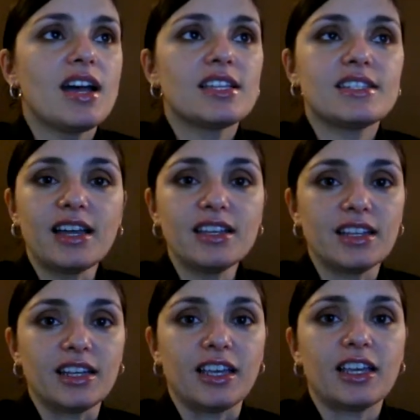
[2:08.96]

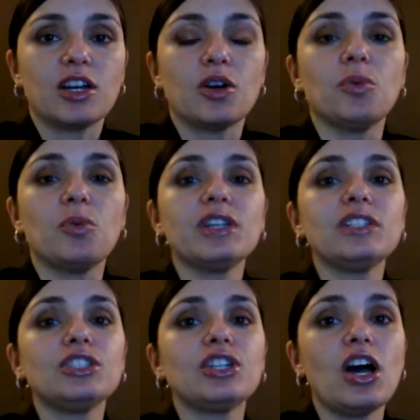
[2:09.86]
Secondly,
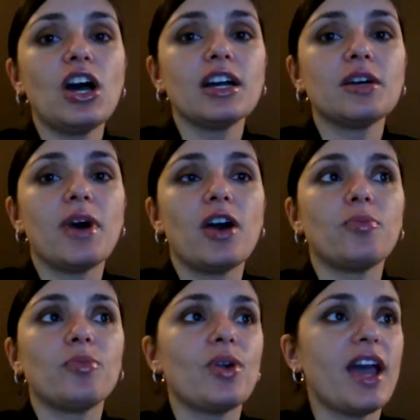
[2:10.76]
we'll talk
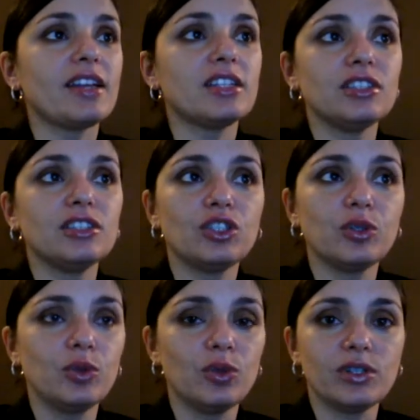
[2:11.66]
about practical
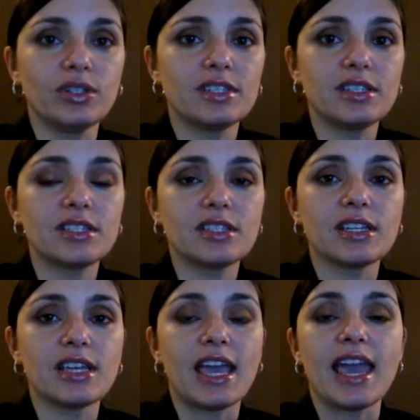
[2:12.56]
tools
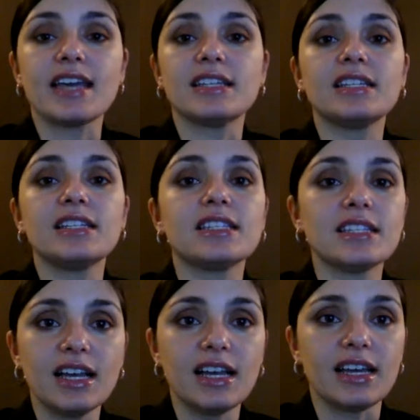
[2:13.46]
and
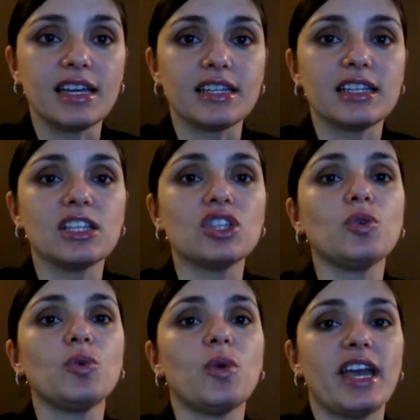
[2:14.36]
design in
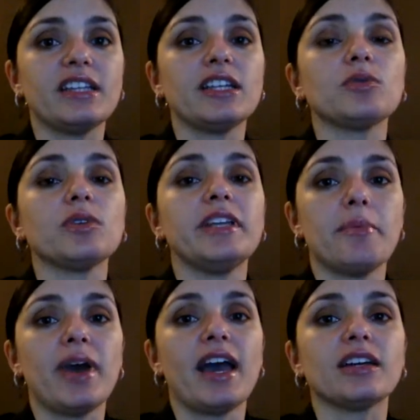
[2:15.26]
the way that will
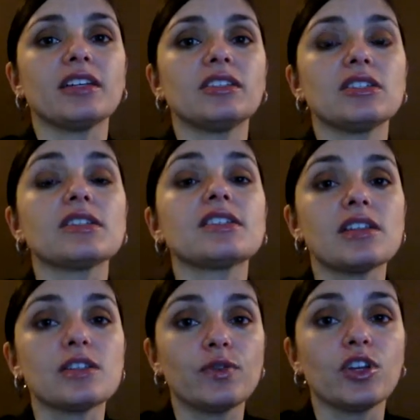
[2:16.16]
impact
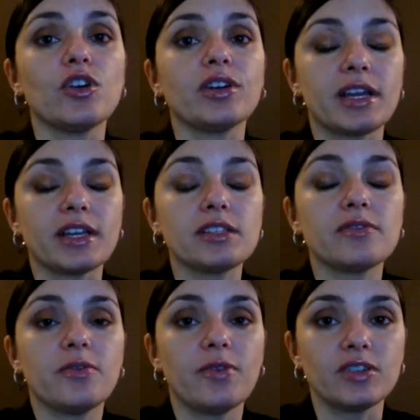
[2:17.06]
successfully your
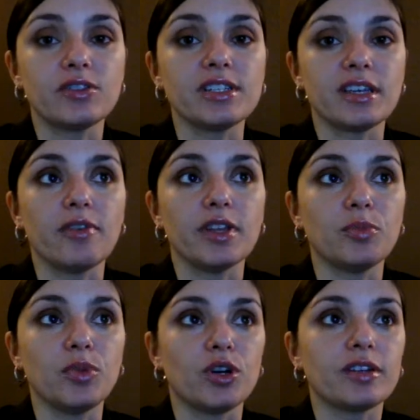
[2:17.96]
next fundraising
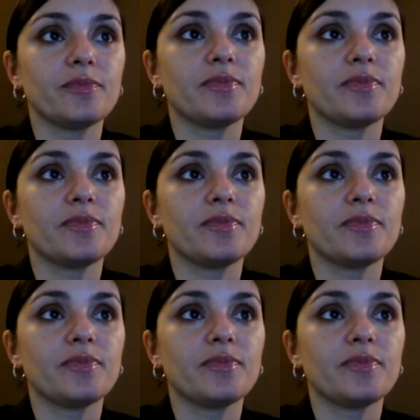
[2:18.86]
event book.